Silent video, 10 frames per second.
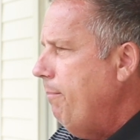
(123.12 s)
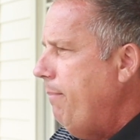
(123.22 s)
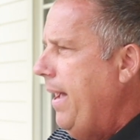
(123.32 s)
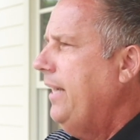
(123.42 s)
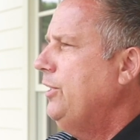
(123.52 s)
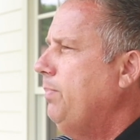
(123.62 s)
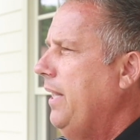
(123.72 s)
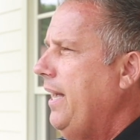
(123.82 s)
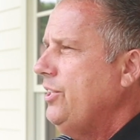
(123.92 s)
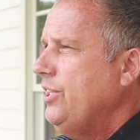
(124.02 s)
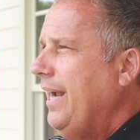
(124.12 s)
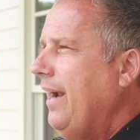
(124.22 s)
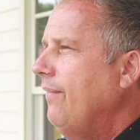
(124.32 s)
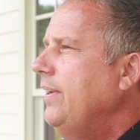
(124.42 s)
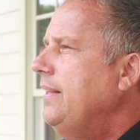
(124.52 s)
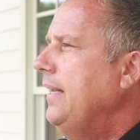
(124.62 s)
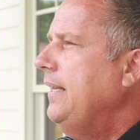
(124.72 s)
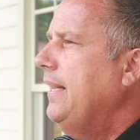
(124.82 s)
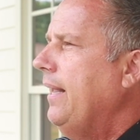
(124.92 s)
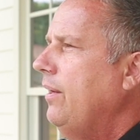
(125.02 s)
backsplash,
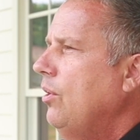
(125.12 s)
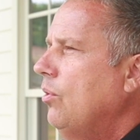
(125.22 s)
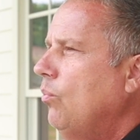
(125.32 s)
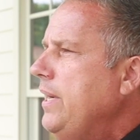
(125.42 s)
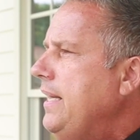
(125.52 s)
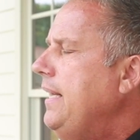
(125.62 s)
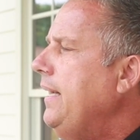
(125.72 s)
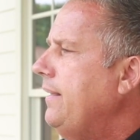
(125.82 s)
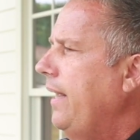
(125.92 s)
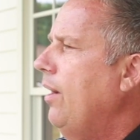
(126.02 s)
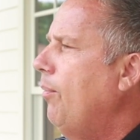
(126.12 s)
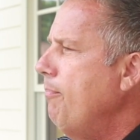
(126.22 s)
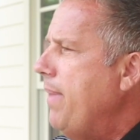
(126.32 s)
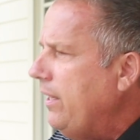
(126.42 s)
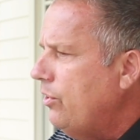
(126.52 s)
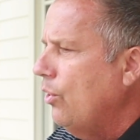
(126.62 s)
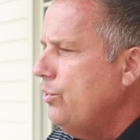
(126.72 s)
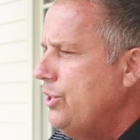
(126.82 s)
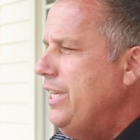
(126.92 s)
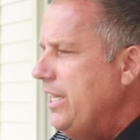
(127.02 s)
everything that we need to help make
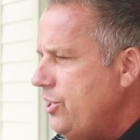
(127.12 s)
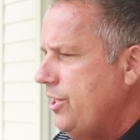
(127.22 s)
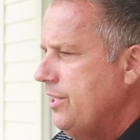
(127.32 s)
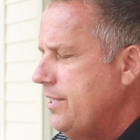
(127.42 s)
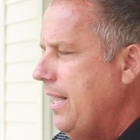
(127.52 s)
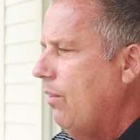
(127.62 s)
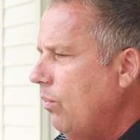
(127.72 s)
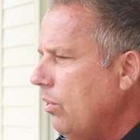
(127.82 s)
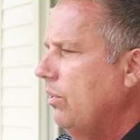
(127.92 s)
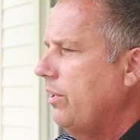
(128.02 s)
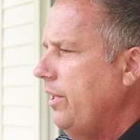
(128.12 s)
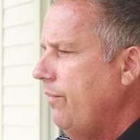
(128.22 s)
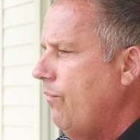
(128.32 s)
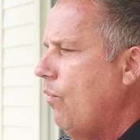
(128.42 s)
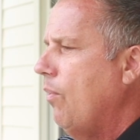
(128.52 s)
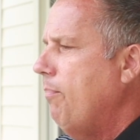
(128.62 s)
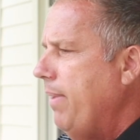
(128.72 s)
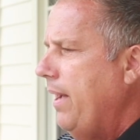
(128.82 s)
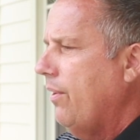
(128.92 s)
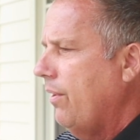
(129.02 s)
those niches that we're looking for
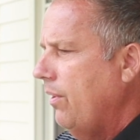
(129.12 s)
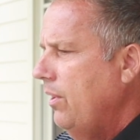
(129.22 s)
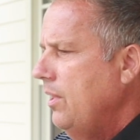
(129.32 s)
better,